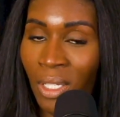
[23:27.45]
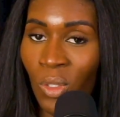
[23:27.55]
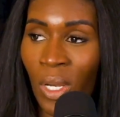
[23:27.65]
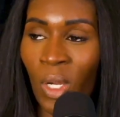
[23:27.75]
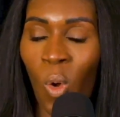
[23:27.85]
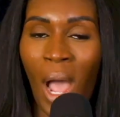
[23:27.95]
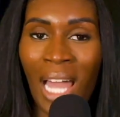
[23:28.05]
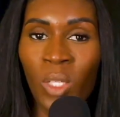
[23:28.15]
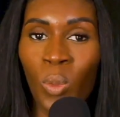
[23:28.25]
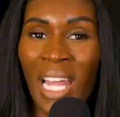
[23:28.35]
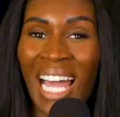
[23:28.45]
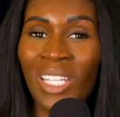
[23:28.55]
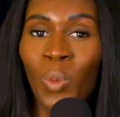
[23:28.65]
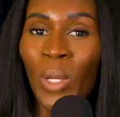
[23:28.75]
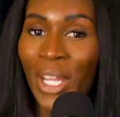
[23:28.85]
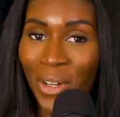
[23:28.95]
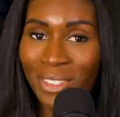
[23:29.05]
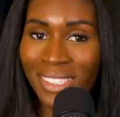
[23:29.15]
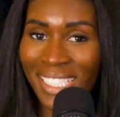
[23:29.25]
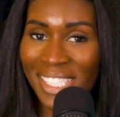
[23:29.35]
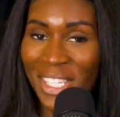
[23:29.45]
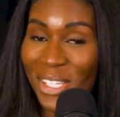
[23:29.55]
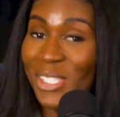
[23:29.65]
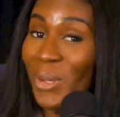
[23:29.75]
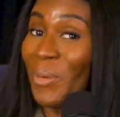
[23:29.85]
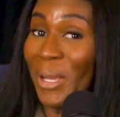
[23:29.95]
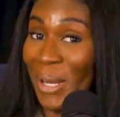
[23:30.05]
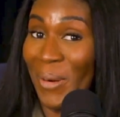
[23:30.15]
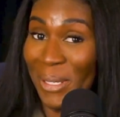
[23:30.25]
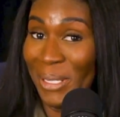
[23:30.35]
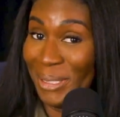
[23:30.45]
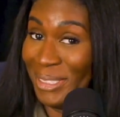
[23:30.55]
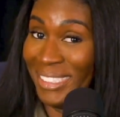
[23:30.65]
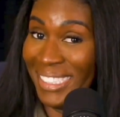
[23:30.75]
They call Hollywood Holly weird. It's insta weird out here.